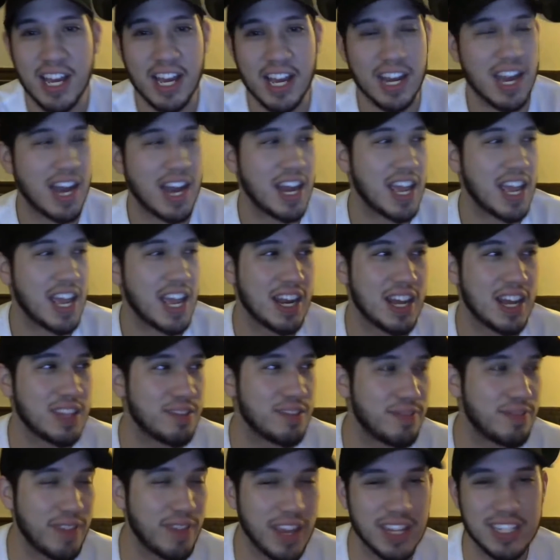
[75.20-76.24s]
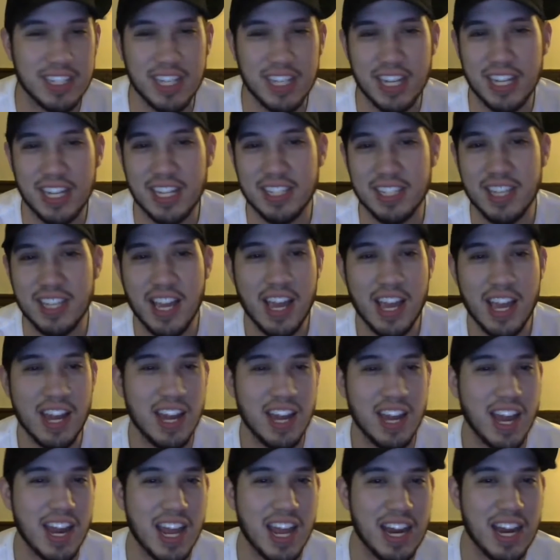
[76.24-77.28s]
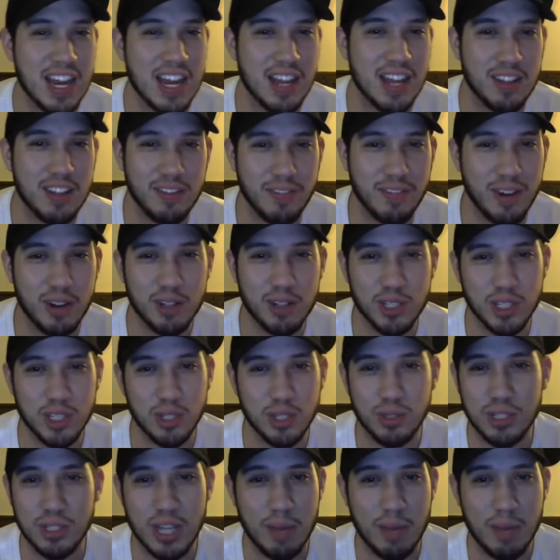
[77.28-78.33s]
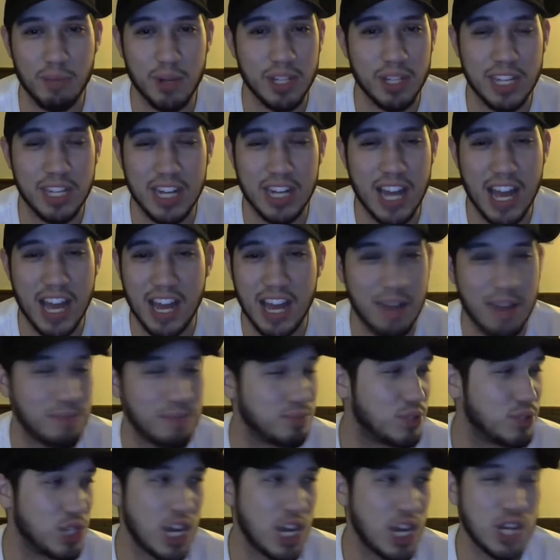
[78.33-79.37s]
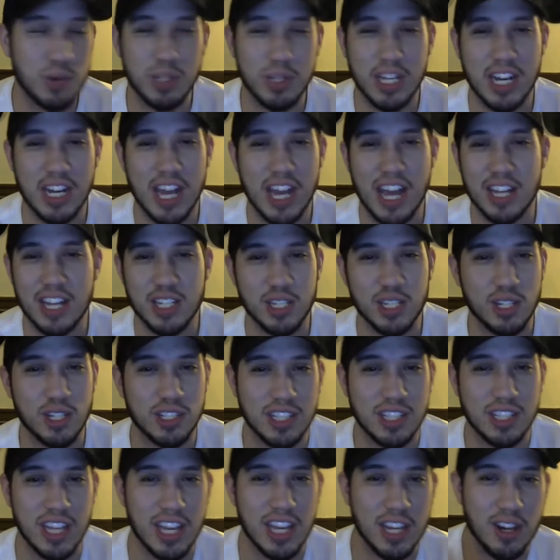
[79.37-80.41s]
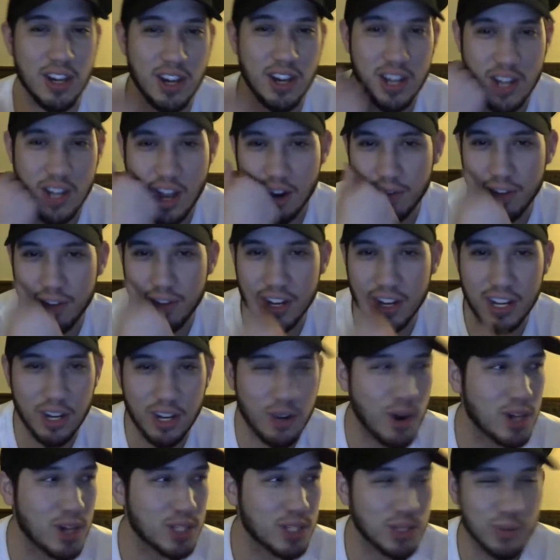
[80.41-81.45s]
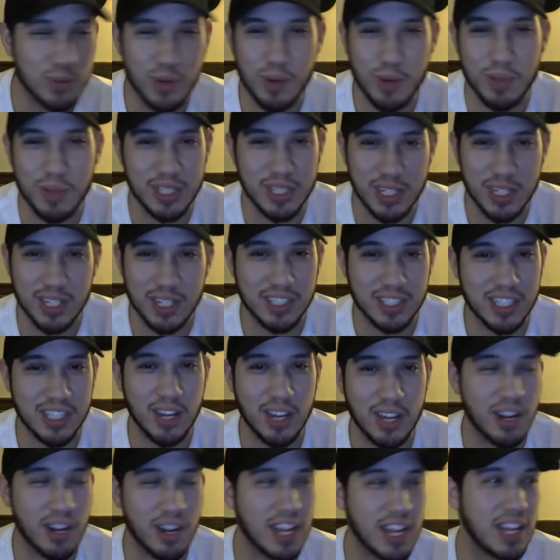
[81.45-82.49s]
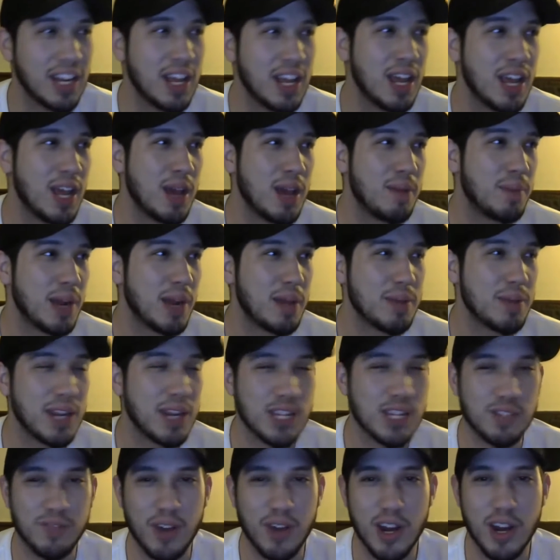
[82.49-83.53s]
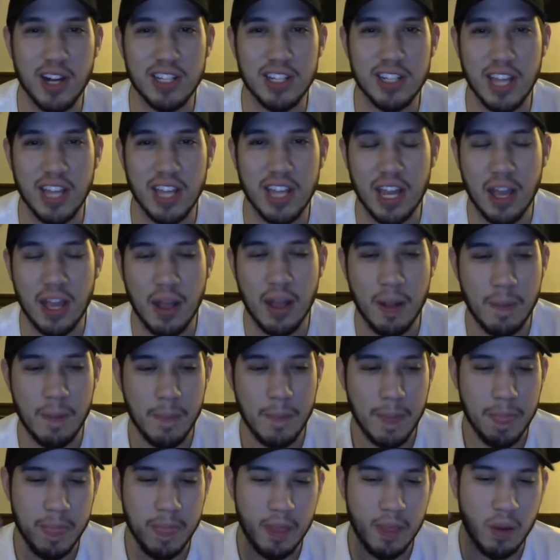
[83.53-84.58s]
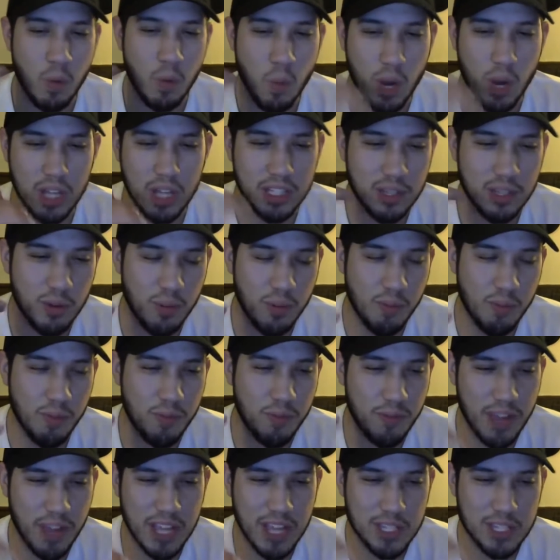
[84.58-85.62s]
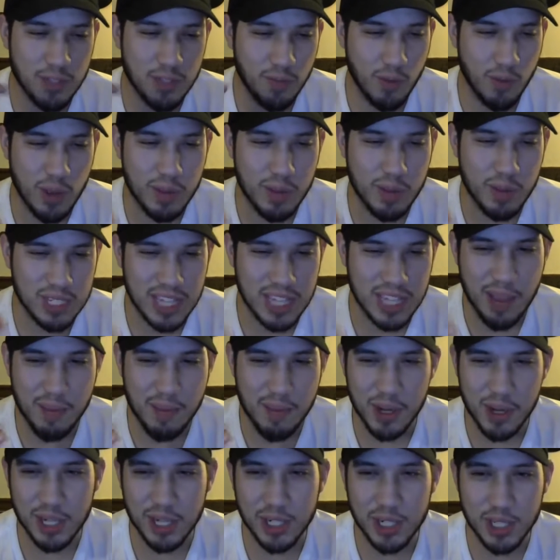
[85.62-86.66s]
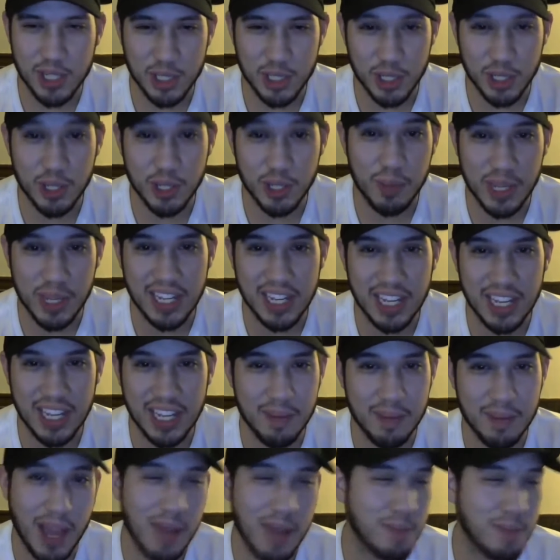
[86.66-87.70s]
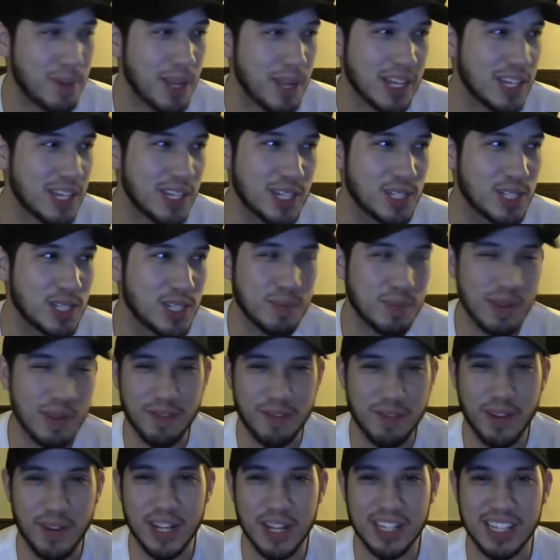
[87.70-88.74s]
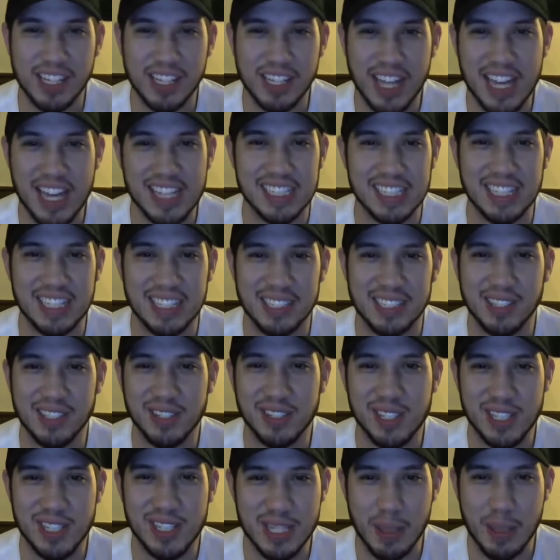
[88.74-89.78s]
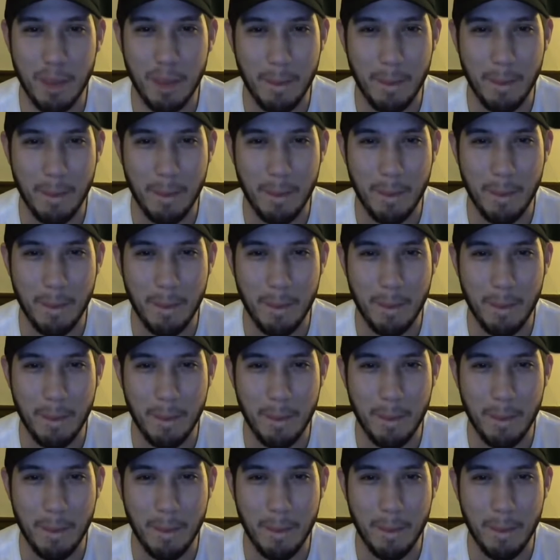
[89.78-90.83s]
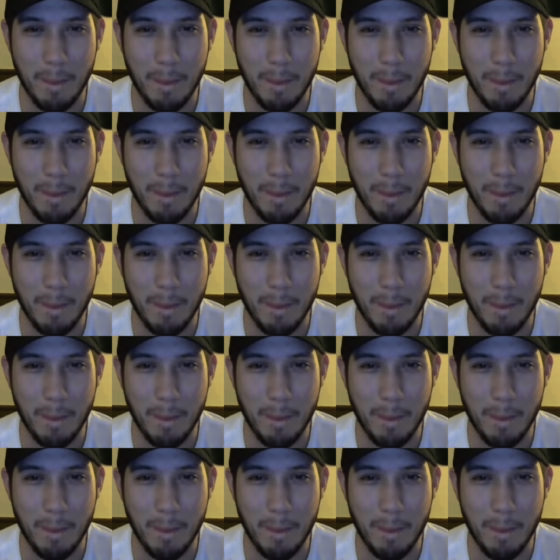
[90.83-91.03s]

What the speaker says: not hating on the fake titties, not hating on the photo shoots. I'm really not. I'm genuinely not. Do your thing. You're a young fucking gorgeous woman. Do your thing, right? But I mean, as far as like what the face of women's skateboarding should be, in my opinion, it should be fucking Lacey, dude. She's a beast.